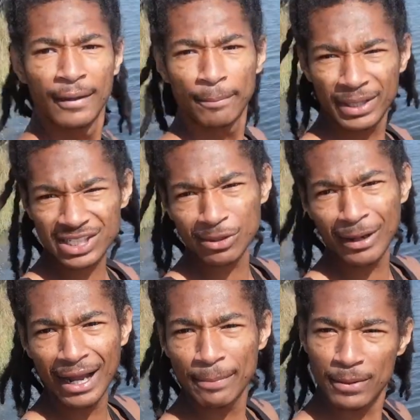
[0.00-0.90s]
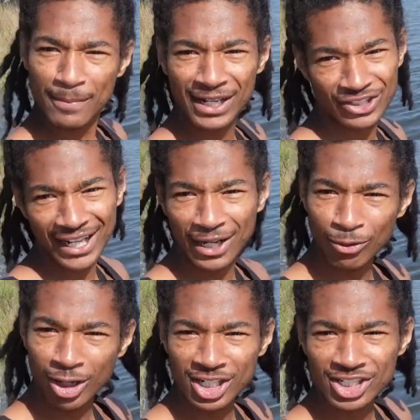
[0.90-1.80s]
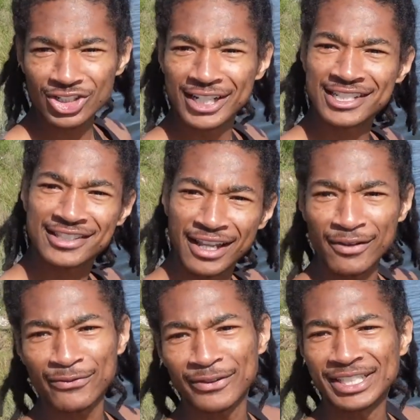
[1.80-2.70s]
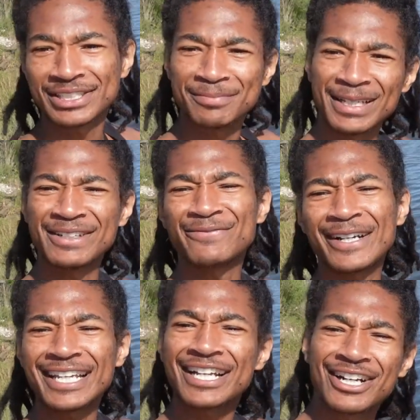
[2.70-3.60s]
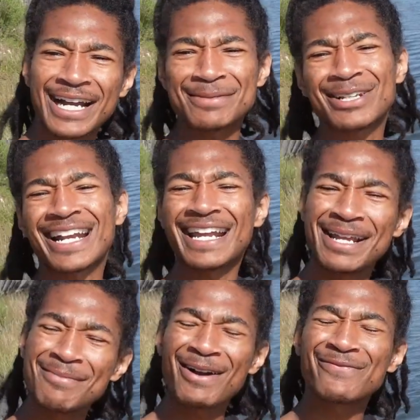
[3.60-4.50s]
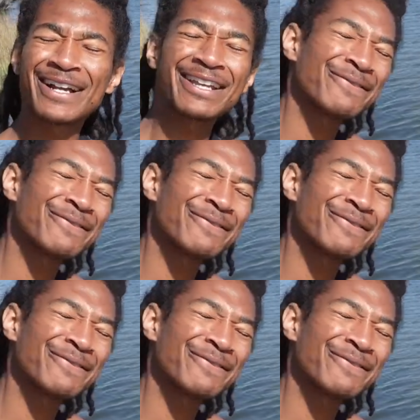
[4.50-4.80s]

Picture why I put my trout in water so he stay fresh. Motherfucking crab trying to eat my fucking